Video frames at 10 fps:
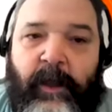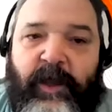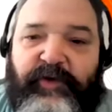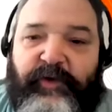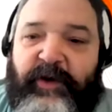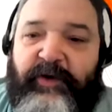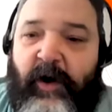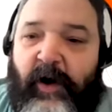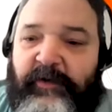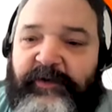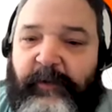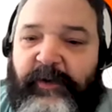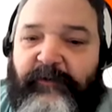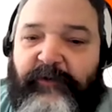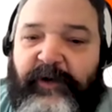So here are some of
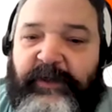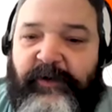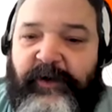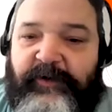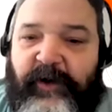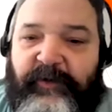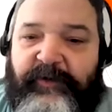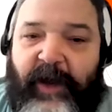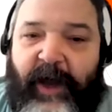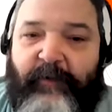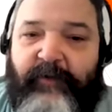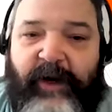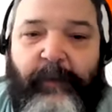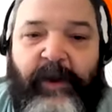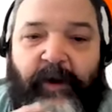the free learning trails, and I would
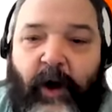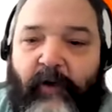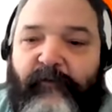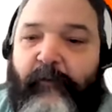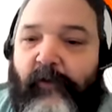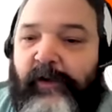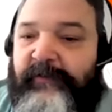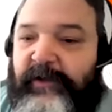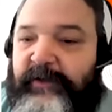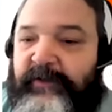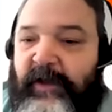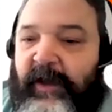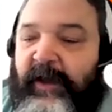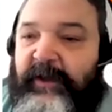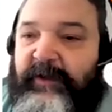recommend all 4 of these
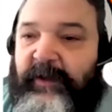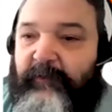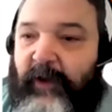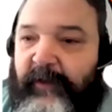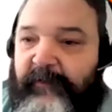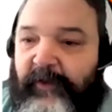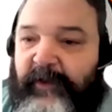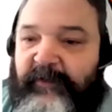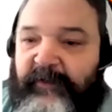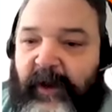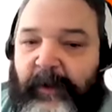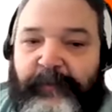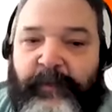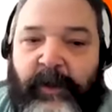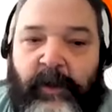to get ready for the
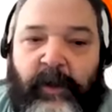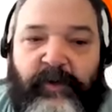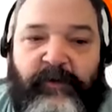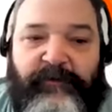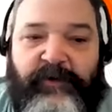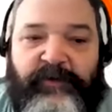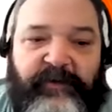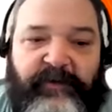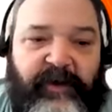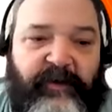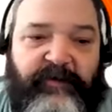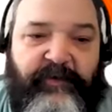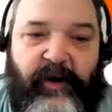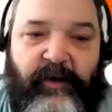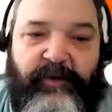exam. The first is getting
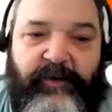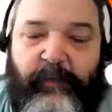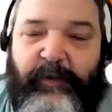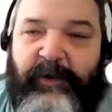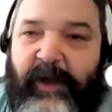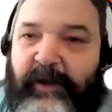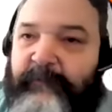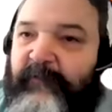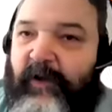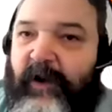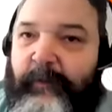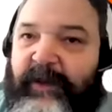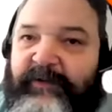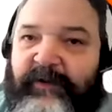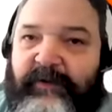started with RPA, very
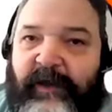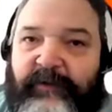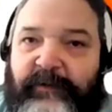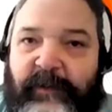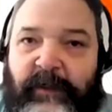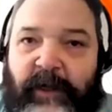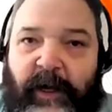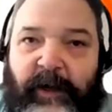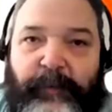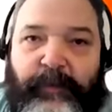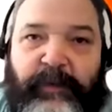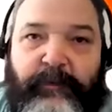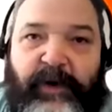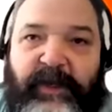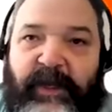basic level,
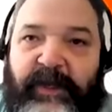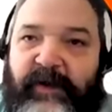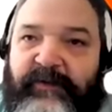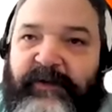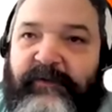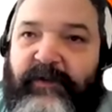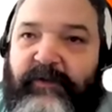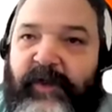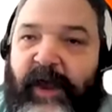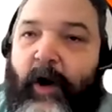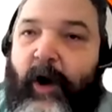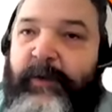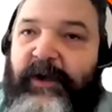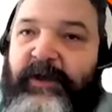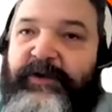but it does give you that
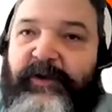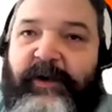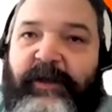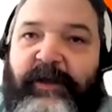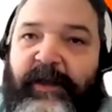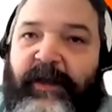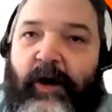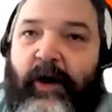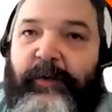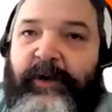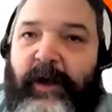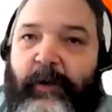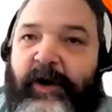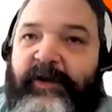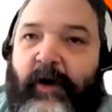RPA journey and that RPA,
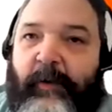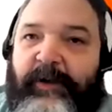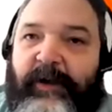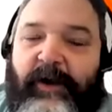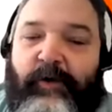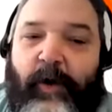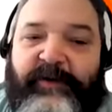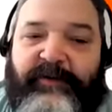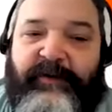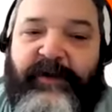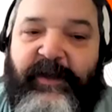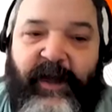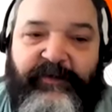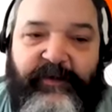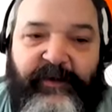what is RPA question, get
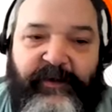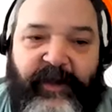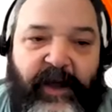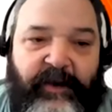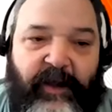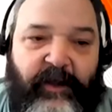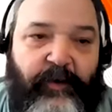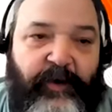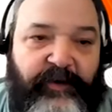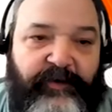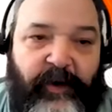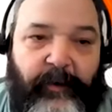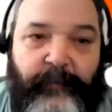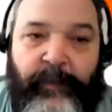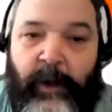answered in that learning trail.